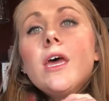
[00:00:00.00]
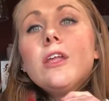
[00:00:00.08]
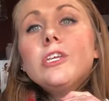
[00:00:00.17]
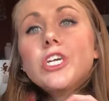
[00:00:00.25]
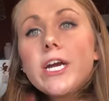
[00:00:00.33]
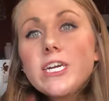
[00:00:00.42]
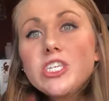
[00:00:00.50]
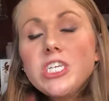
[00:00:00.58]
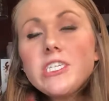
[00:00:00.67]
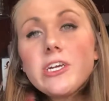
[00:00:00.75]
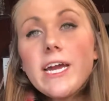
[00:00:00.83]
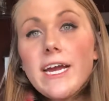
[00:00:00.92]
Dryer
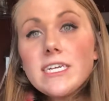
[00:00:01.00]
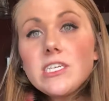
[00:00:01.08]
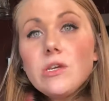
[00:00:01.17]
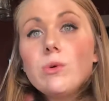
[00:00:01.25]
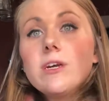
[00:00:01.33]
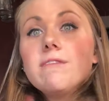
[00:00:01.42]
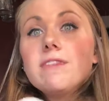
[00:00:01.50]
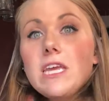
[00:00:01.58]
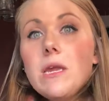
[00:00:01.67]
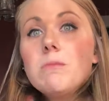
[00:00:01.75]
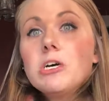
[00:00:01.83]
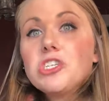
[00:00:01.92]
sheets are actually one of
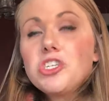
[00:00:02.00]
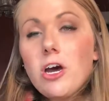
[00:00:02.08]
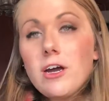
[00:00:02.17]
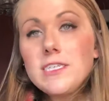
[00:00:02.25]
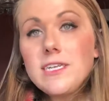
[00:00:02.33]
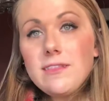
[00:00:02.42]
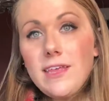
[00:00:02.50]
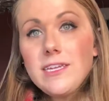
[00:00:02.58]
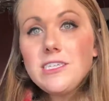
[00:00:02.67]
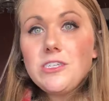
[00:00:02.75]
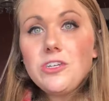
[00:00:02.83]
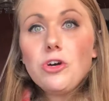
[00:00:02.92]
the most toxic
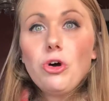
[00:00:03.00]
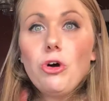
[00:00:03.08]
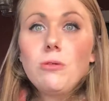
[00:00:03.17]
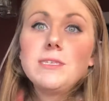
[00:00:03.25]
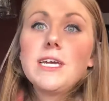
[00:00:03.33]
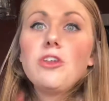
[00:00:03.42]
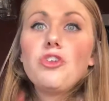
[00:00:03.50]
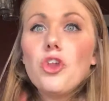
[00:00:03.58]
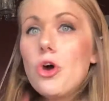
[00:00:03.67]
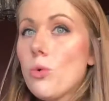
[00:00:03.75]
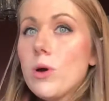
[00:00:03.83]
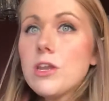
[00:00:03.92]
things in your homes that
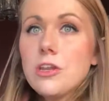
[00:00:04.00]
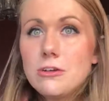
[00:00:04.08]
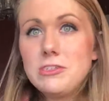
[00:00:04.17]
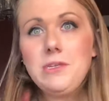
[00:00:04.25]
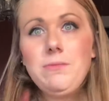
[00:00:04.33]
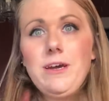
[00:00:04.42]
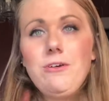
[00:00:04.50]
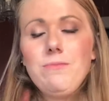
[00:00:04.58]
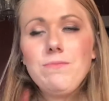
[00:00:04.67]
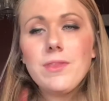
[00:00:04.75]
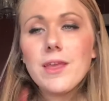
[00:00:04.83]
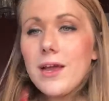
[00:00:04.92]
no one knows about.
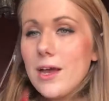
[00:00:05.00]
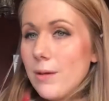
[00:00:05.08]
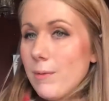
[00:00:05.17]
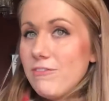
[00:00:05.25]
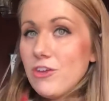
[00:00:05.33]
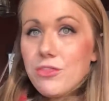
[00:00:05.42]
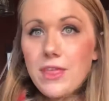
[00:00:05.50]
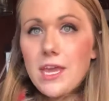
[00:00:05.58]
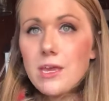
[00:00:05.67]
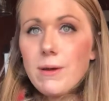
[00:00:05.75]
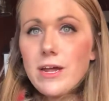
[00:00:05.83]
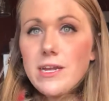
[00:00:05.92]
If you
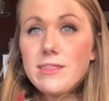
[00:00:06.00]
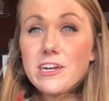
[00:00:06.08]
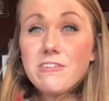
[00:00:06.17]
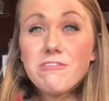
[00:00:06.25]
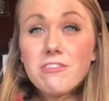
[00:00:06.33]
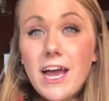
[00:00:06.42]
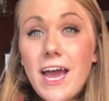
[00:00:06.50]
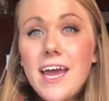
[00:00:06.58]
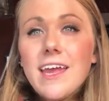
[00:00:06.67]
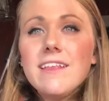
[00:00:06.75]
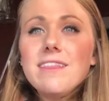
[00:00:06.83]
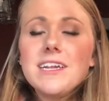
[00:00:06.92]
think about it, they're
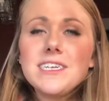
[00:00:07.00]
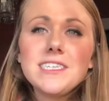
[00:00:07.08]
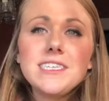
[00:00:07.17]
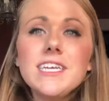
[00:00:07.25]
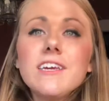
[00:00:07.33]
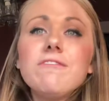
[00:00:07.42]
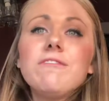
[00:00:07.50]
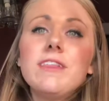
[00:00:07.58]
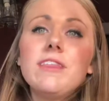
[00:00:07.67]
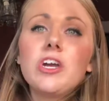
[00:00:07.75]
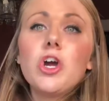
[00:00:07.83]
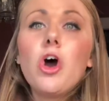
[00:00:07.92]
flat and they're stiff
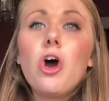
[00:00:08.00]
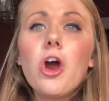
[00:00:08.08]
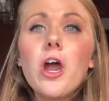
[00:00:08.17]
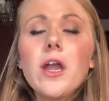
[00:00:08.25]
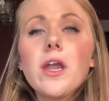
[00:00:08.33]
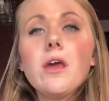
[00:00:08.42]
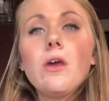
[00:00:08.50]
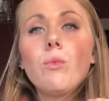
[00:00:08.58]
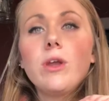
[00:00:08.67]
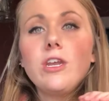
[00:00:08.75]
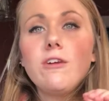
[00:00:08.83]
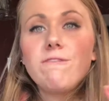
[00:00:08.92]
and they're hard
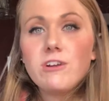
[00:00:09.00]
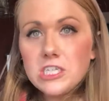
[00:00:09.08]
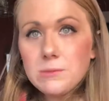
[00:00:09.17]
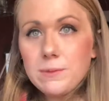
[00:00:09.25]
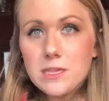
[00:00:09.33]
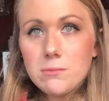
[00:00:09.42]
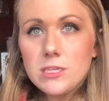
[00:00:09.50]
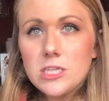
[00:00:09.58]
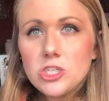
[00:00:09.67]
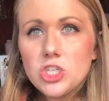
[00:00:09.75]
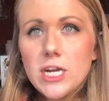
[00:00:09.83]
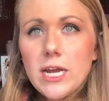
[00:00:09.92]
when you first put them in
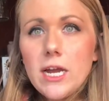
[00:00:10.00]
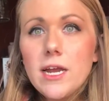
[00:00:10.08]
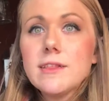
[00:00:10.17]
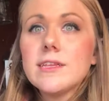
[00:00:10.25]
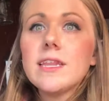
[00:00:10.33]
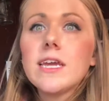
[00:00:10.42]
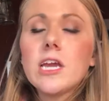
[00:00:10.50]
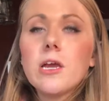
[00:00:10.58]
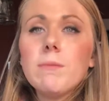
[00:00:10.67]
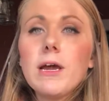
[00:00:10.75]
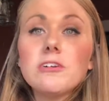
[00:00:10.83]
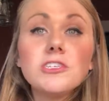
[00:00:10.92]
the dryer, and then they
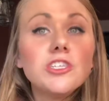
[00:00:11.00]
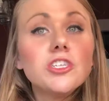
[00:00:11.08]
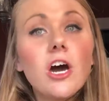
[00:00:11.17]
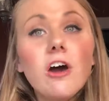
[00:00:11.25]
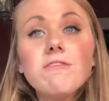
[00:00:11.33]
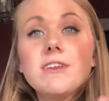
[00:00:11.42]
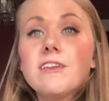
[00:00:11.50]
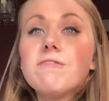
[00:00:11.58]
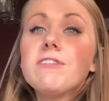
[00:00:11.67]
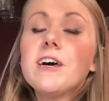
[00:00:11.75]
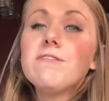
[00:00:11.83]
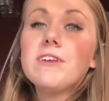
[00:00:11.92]
come out soft and
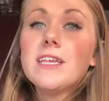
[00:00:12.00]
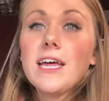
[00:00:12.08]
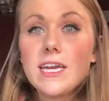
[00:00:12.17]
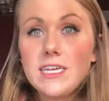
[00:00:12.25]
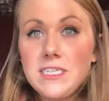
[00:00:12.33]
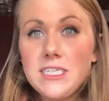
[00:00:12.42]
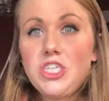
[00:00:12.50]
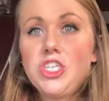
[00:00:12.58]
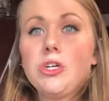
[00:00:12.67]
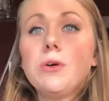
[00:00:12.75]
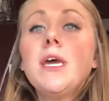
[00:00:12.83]
fluffy like a tissue.